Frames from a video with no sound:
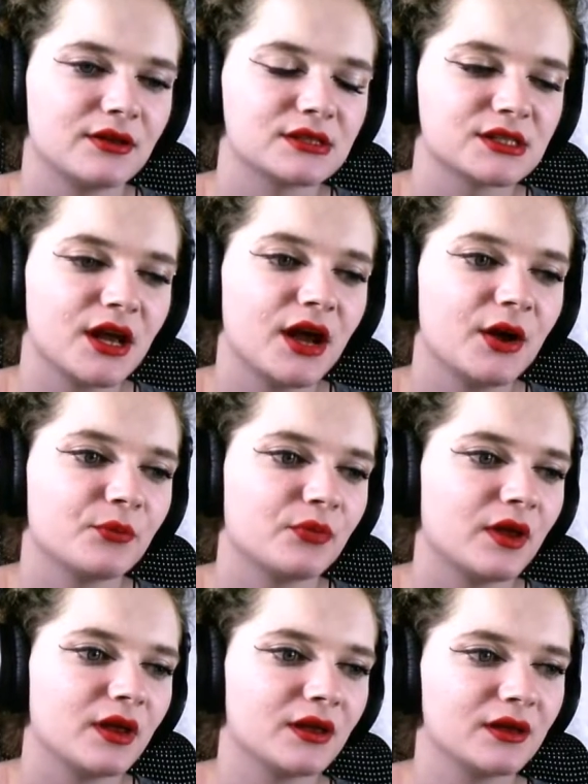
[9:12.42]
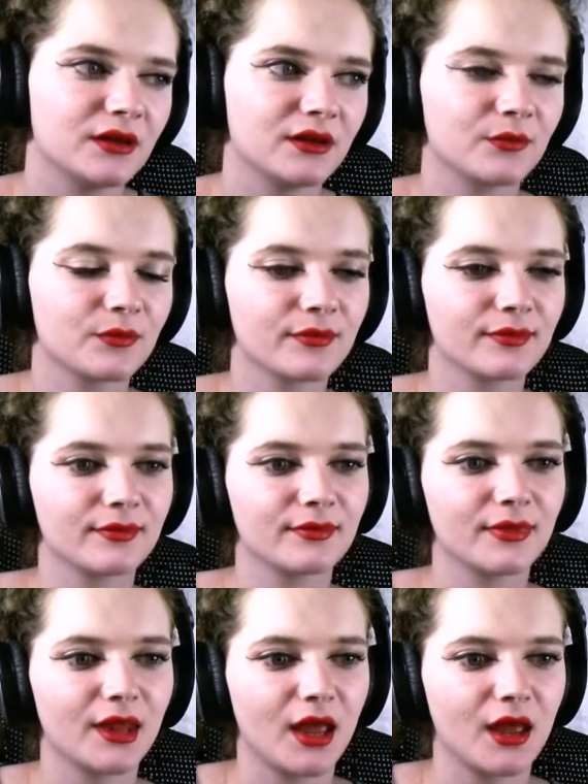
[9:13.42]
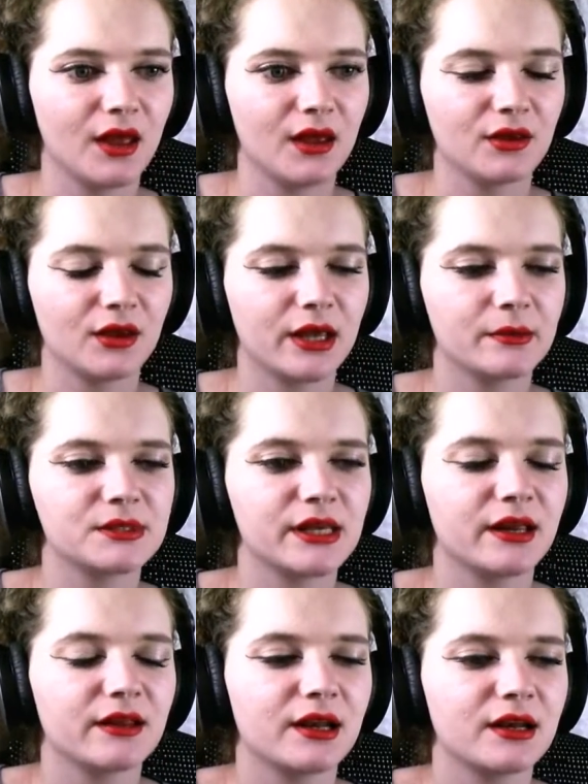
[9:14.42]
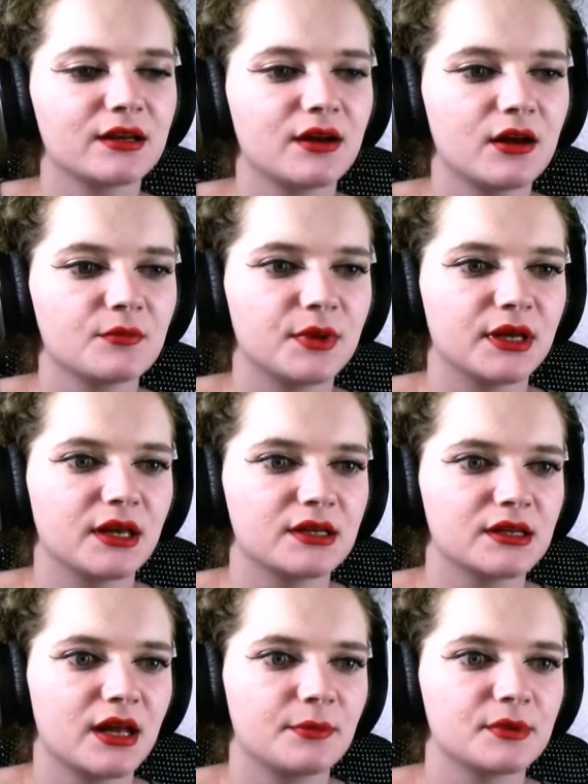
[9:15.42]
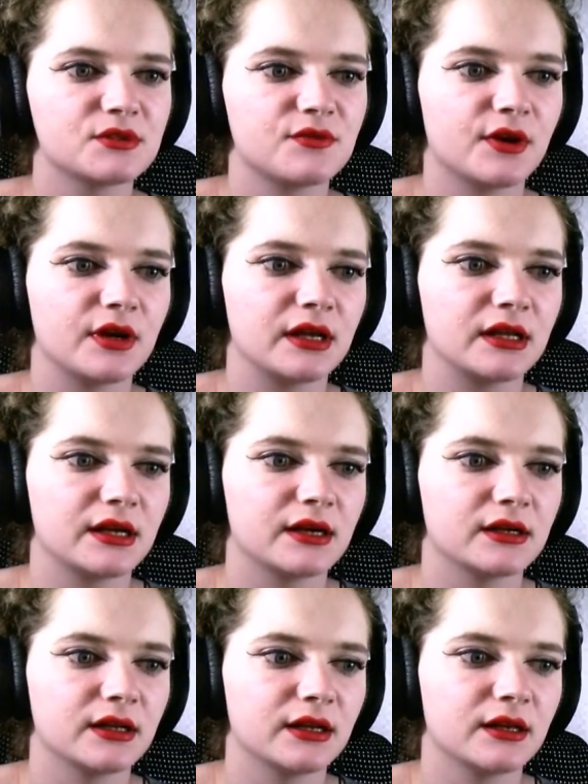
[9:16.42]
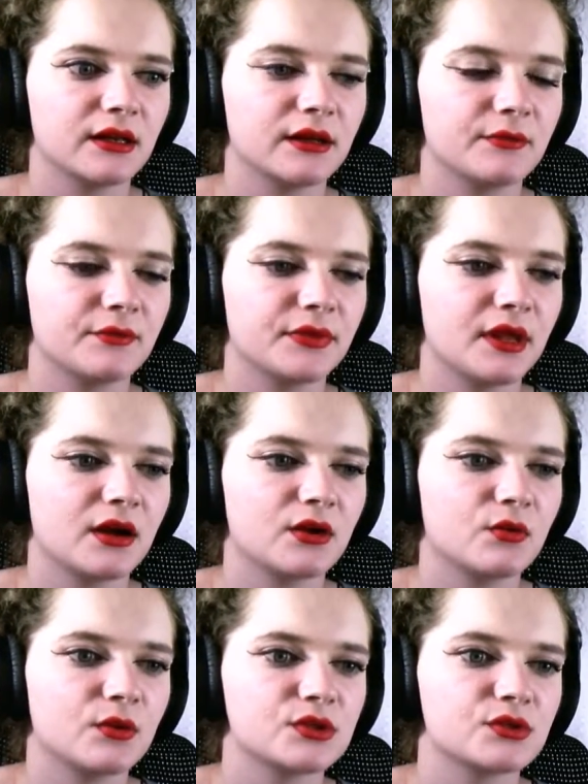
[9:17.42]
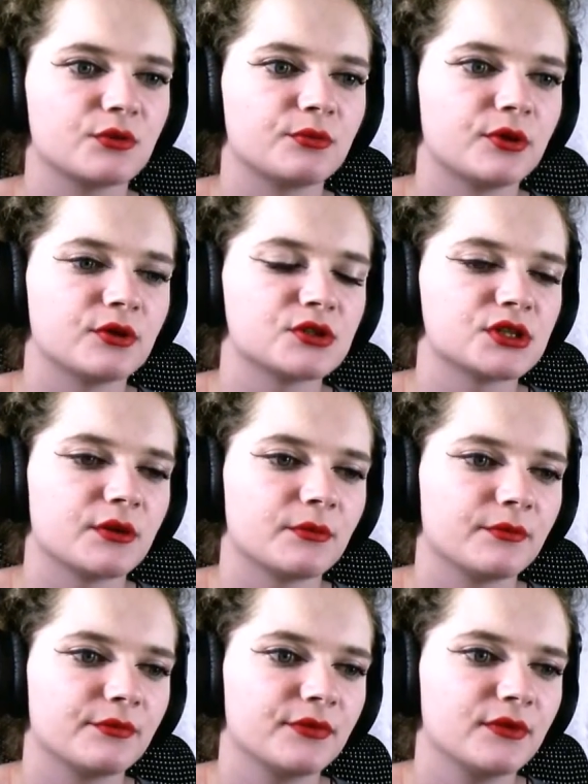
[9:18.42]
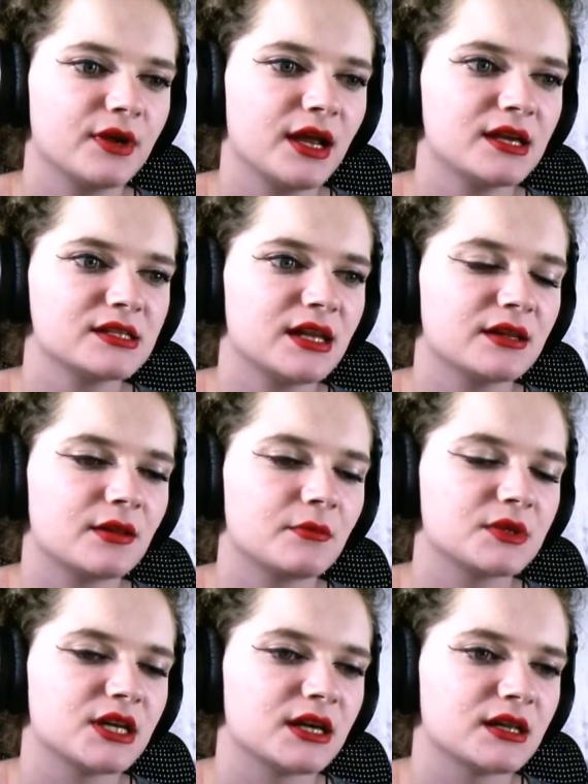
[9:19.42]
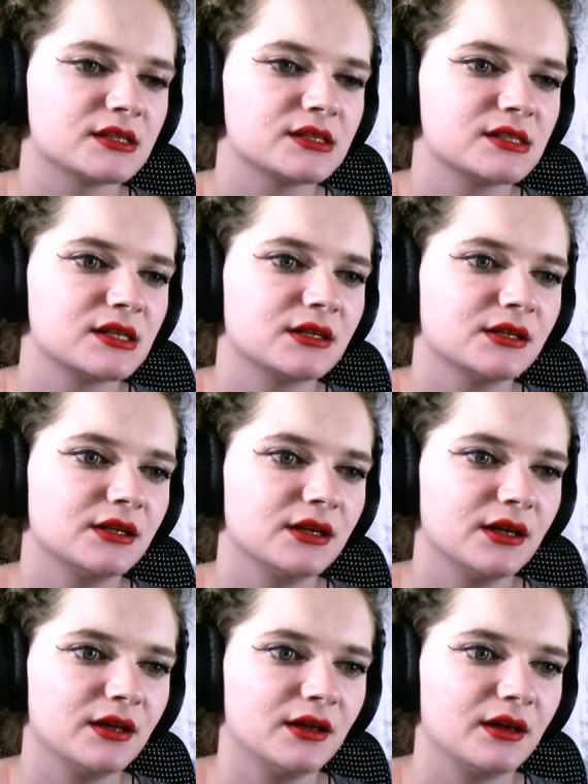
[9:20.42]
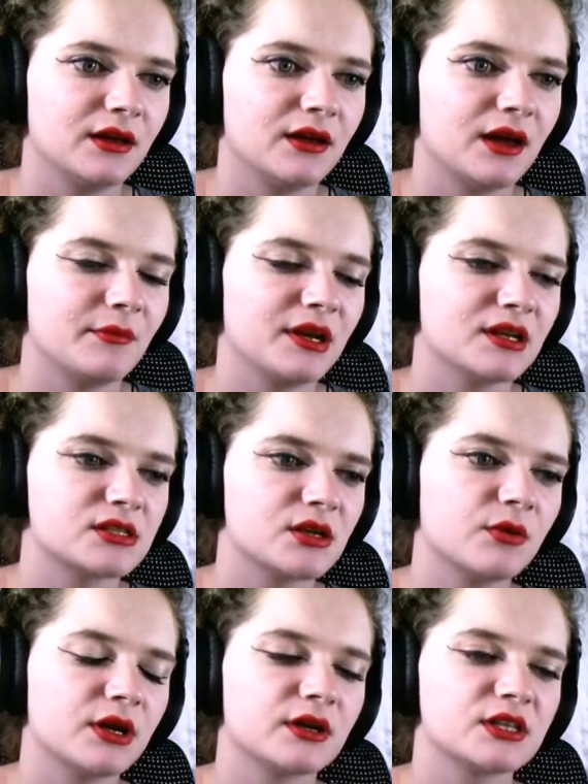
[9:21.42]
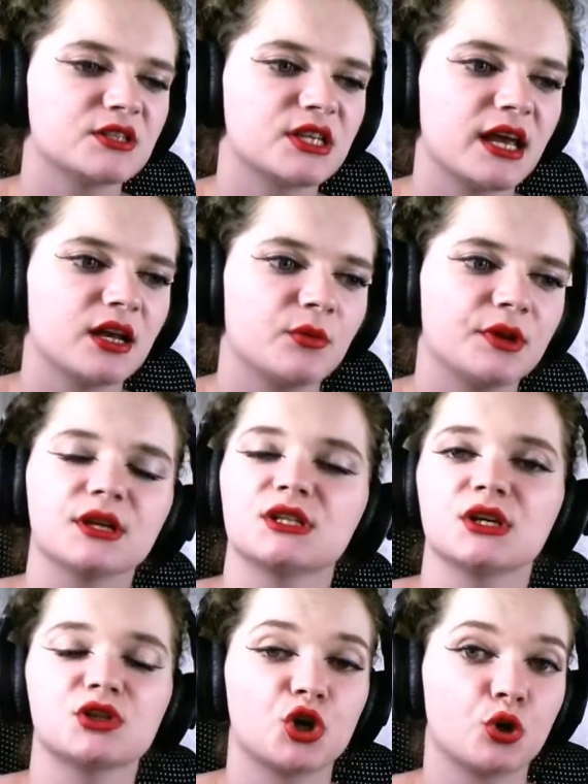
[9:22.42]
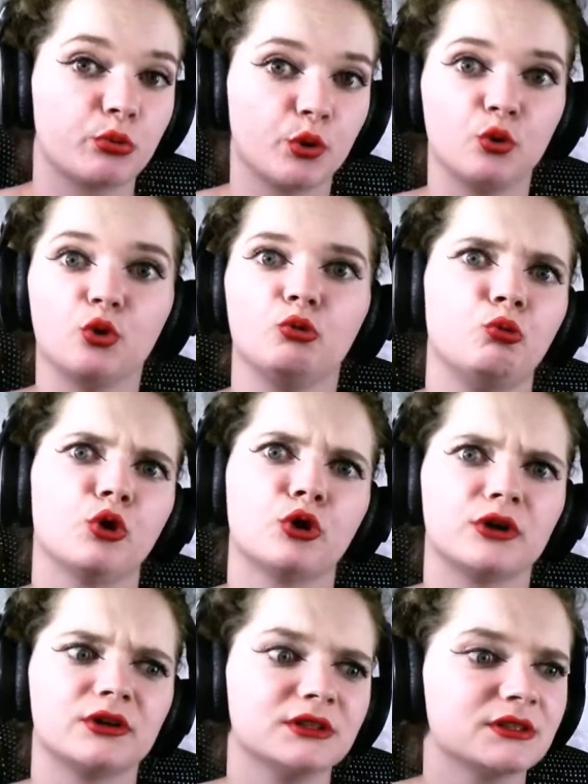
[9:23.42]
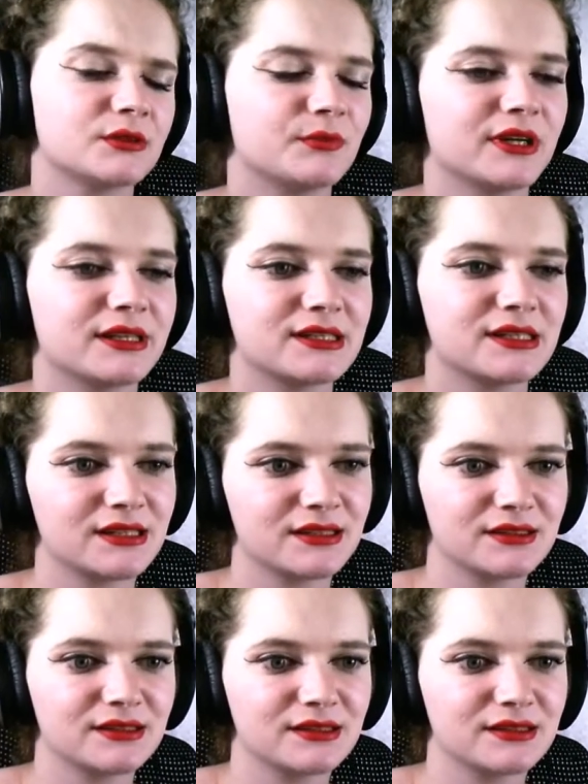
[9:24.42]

This can't be. You keep saying that it can't be, yet it happens very clearly. I don't want to approach them. Yes, let them dance. I mean, it's somewhat understandable in such a cruel world, but...